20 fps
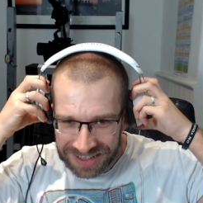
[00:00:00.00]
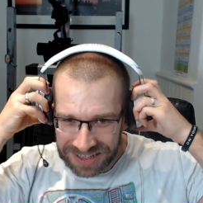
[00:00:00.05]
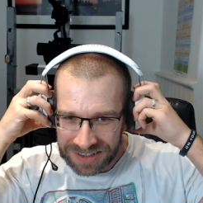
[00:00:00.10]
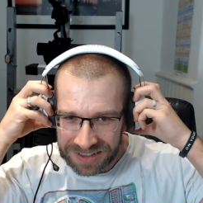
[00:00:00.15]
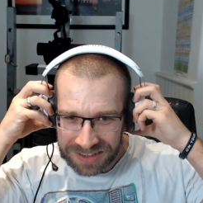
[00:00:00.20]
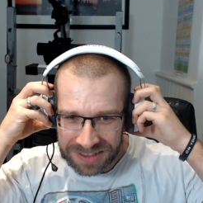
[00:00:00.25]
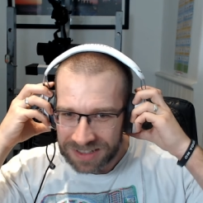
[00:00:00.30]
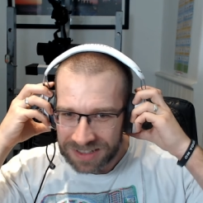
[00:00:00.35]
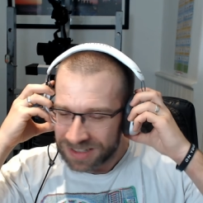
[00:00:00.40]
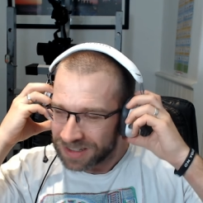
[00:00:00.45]

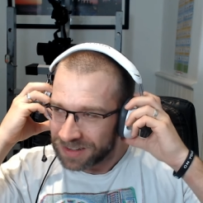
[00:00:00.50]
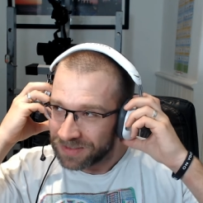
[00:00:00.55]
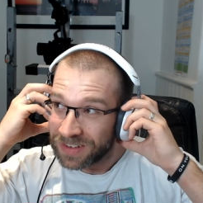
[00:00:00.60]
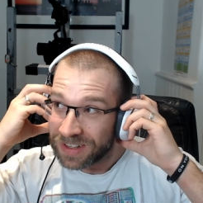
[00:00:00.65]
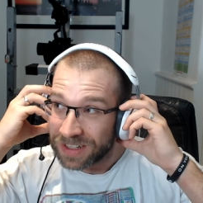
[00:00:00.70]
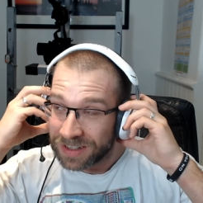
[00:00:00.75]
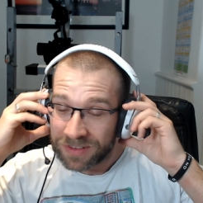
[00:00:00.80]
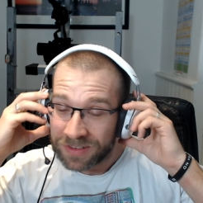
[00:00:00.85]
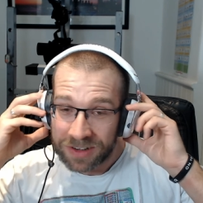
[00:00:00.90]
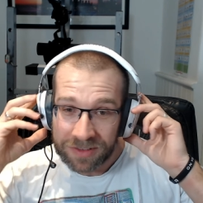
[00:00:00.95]
just a
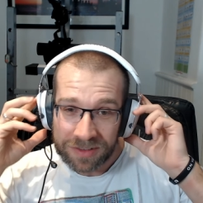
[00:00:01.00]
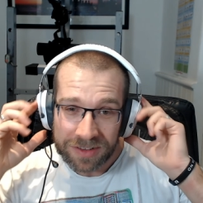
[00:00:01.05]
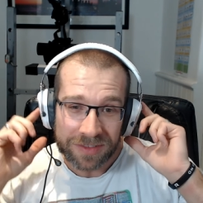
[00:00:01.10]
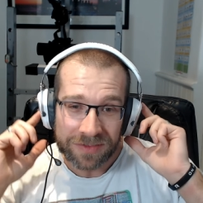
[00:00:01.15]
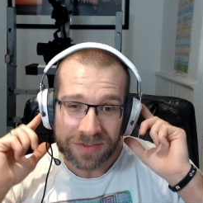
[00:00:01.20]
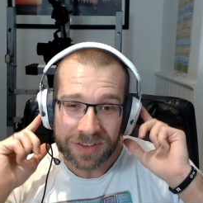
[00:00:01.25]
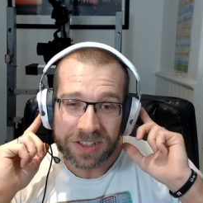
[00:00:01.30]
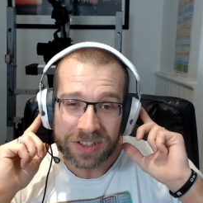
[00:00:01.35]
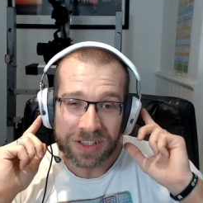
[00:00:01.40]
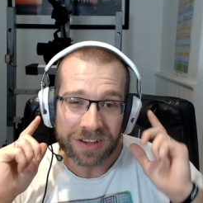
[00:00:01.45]
bit difficult
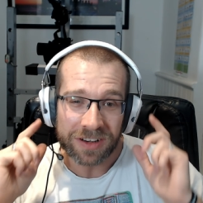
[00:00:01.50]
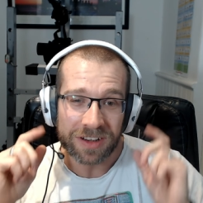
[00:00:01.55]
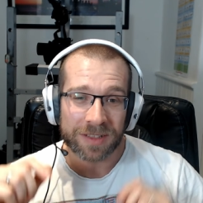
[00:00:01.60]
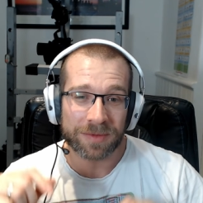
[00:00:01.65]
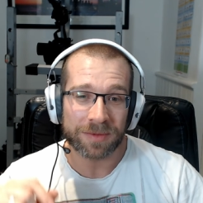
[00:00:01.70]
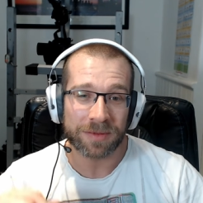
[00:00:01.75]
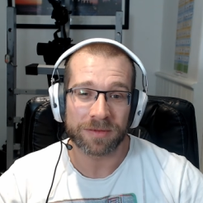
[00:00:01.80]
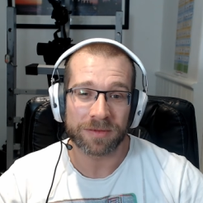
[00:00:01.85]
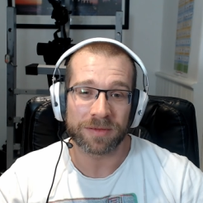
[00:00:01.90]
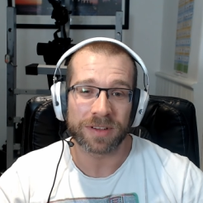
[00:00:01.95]
to visualise
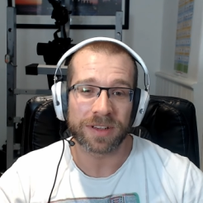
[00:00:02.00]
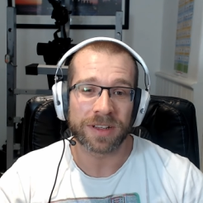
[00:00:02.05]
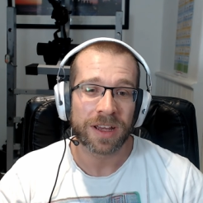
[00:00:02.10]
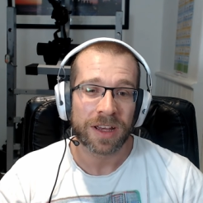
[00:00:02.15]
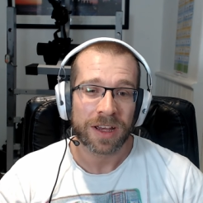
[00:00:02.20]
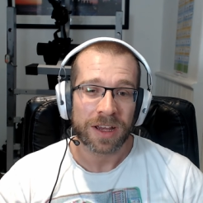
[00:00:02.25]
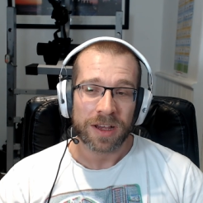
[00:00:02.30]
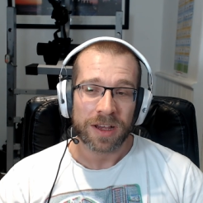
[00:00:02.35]
probably.